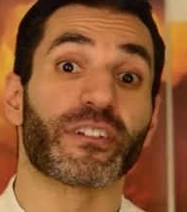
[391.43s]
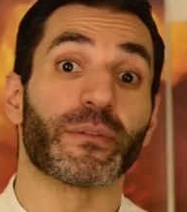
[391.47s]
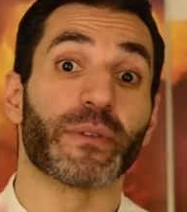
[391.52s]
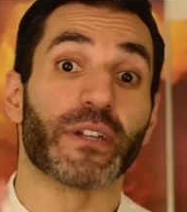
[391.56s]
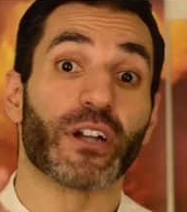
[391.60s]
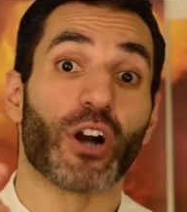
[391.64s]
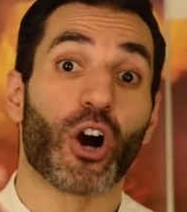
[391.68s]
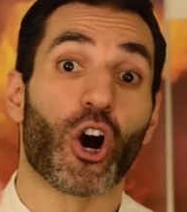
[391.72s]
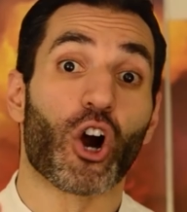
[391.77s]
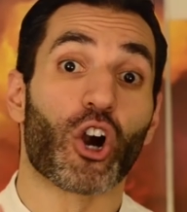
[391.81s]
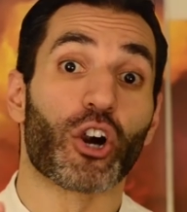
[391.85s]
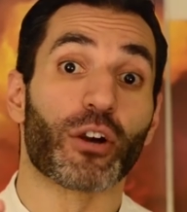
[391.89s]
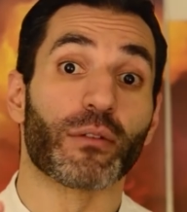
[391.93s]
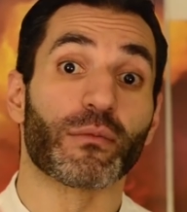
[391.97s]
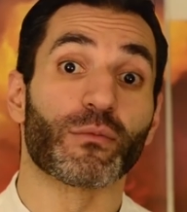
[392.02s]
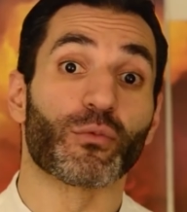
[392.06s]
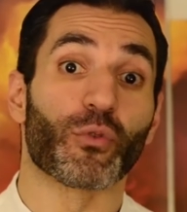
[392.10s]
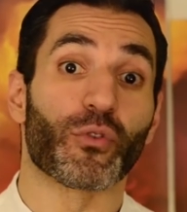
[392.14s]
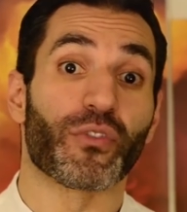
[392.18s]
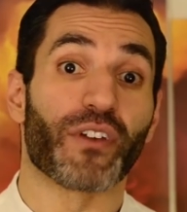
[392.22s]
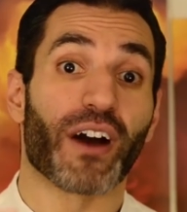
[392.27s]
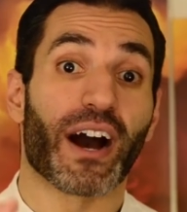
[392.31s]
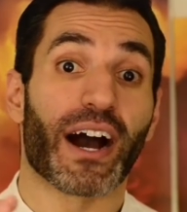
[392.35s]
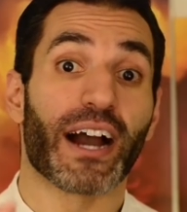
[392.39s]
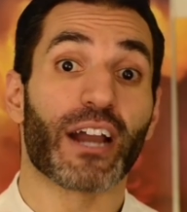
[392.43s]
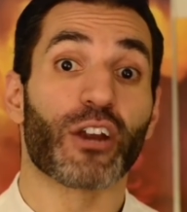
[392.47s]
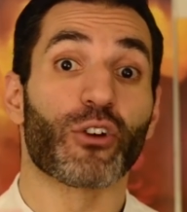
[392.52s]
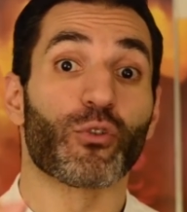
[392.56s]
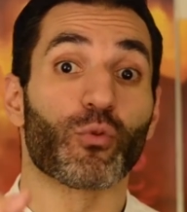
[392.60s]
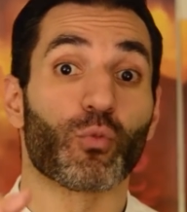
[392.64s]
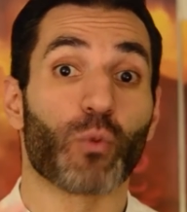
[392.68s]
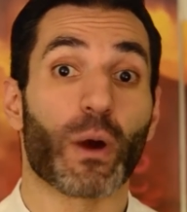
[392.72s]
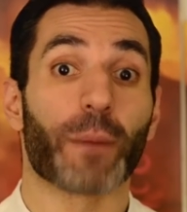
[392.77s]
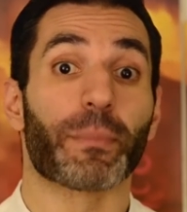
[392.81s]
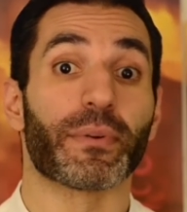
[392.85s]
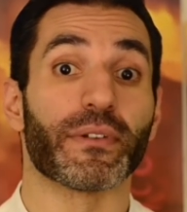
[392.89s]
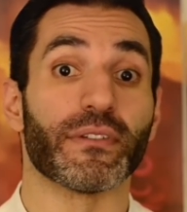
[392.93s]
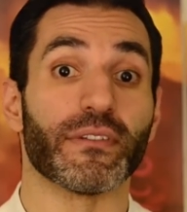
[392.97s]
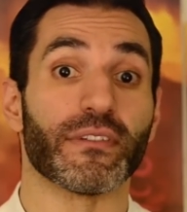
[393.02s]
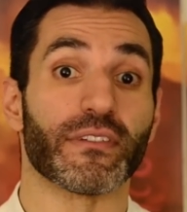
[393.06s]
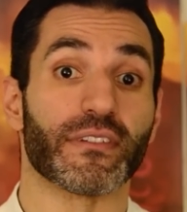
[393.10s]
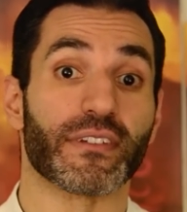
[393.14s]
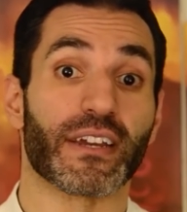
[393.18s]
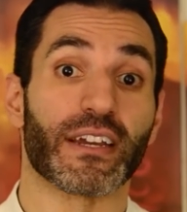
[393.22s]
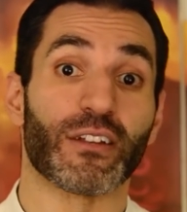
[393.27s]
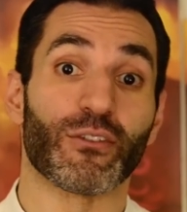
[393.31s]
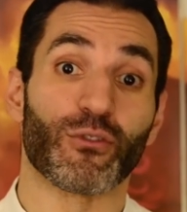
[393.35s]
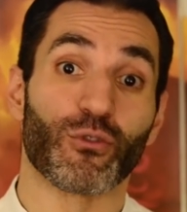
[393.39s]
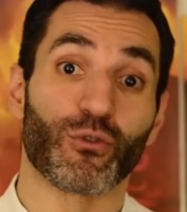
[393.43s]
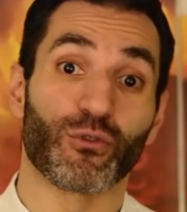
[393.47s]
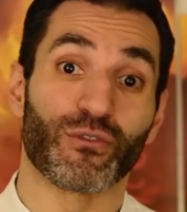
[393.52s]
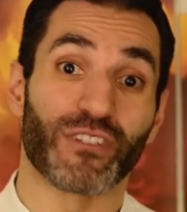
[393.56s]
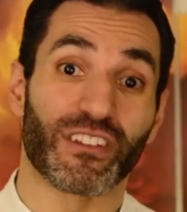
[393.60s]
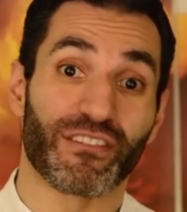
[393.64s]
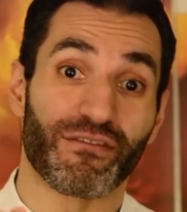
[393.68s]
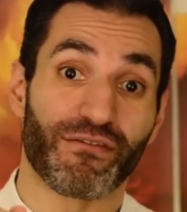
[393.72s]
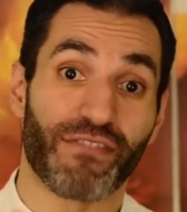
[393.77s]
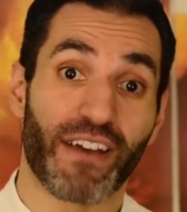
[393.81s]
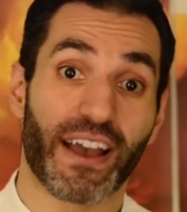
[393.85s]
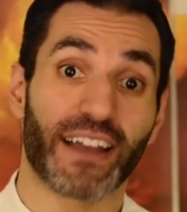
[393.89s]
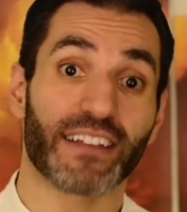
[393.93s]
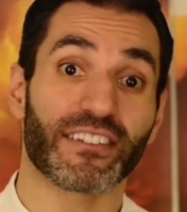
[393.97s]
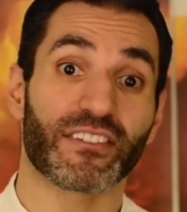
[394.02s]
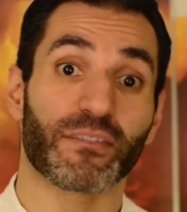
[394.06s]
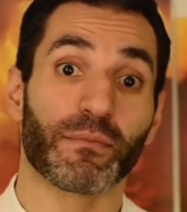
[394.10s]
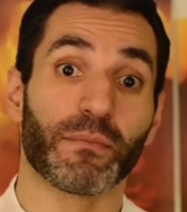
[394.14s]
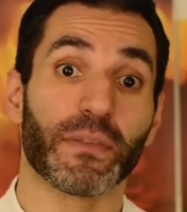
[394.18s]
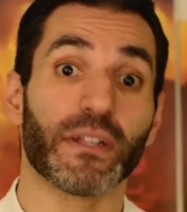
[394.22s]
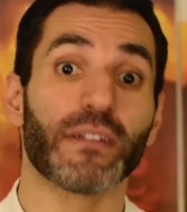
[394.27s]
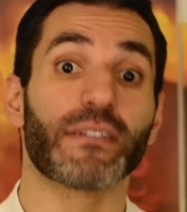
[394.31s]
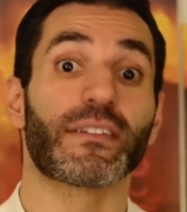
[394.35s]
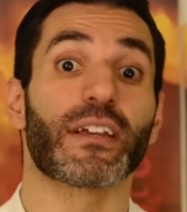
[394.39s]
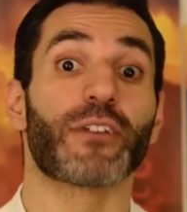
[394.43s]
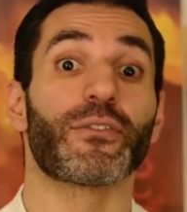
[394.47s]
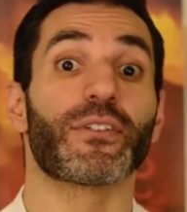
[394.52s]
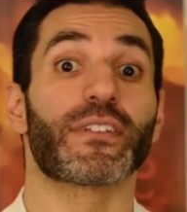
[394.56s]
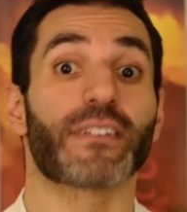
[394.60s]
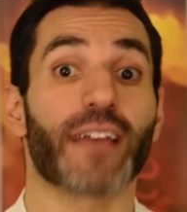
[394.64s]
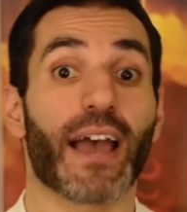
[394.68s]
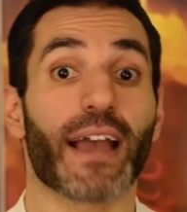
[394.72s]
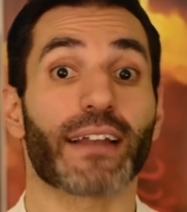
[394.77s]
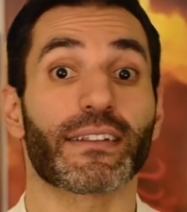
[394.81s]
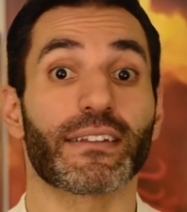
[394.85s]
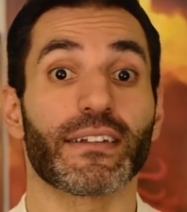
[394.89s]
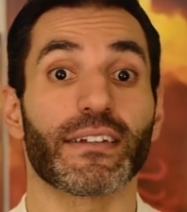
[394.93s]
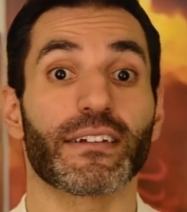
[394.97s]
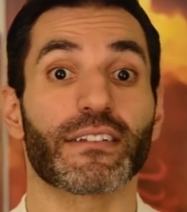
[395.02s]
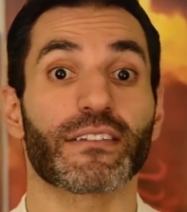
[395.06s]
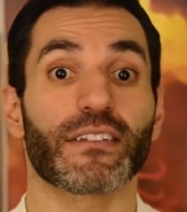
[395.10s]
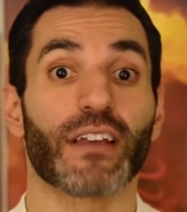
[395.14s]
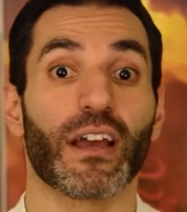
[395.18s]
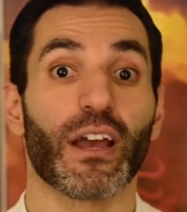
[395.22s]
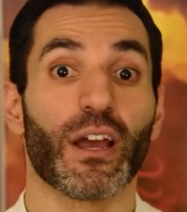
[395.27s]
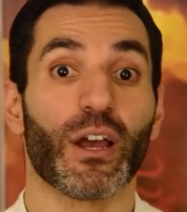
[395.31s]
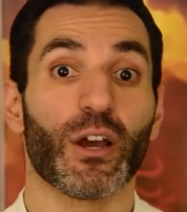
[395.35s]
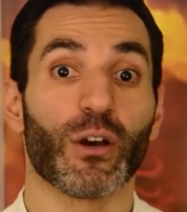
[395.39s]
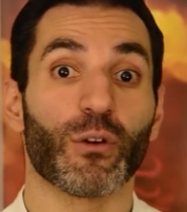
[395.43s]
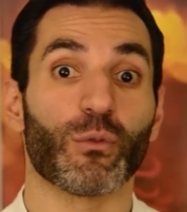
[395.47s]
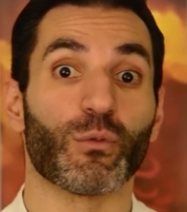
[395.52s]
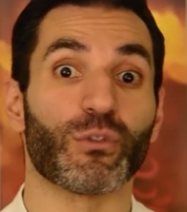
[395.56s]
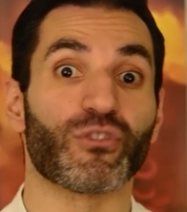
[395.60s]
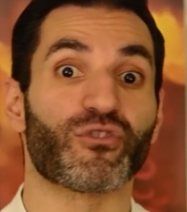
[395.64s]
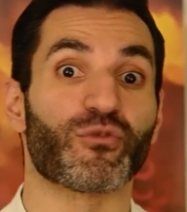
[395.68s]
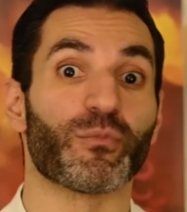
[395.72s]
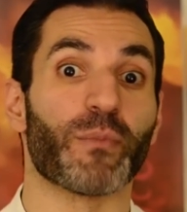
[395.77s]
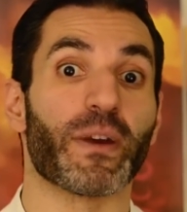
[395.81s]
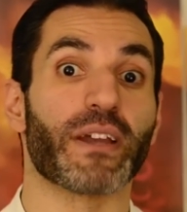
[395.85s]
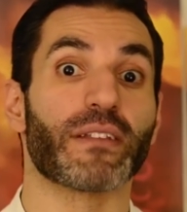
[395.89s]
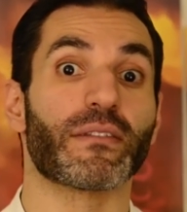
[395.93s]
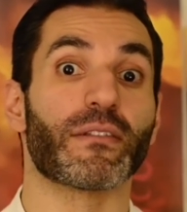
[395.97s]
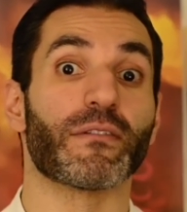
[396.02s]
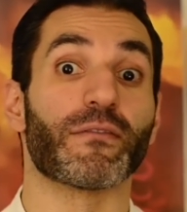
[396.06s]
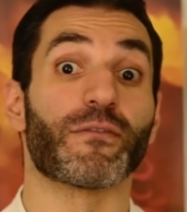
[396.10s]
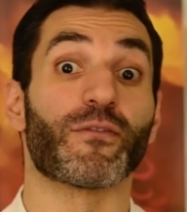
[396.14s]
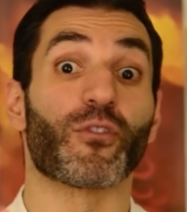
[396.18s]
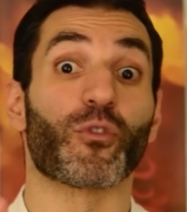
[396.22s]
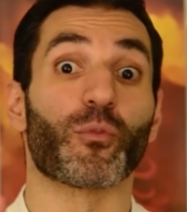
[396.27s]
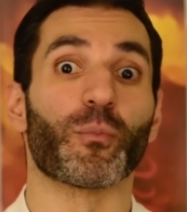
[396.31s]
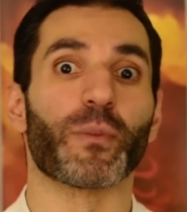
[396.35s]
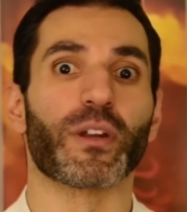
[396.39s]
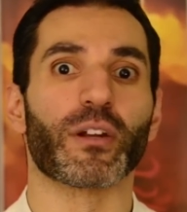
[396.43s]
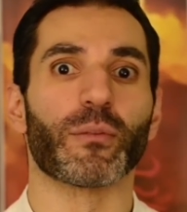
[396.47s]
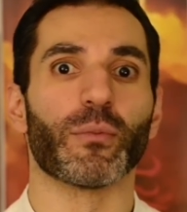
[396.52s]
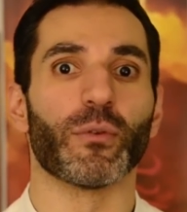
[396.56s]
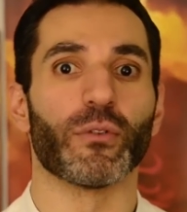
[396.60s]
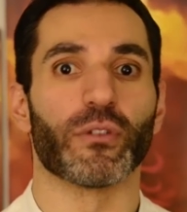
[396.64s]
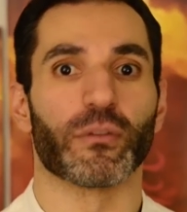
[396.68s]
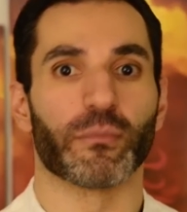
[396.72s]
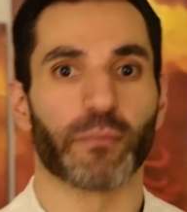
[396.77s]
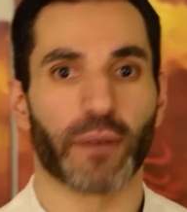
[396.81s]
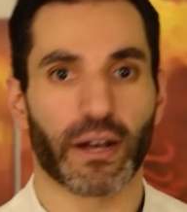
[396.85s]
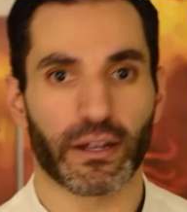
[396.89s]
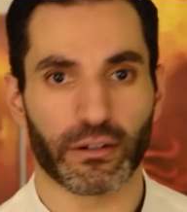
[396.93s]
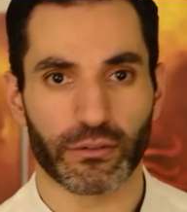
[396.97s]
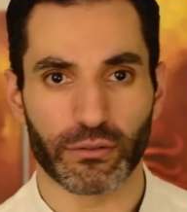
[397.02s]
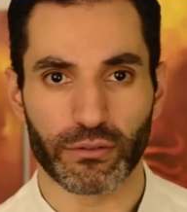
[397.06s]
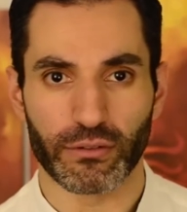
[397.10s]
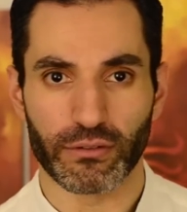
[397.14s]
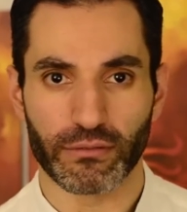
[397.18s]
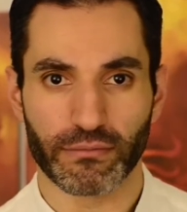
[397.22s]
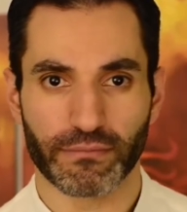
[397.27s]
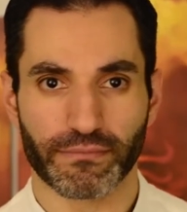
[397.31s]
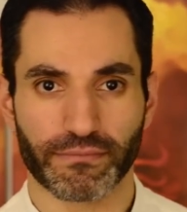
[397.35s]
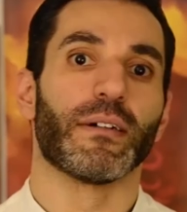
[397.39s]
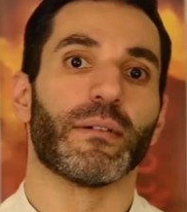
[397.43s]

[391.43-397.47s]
be armed with iron weapons and used advanced military tactics, which made them formidable in battle.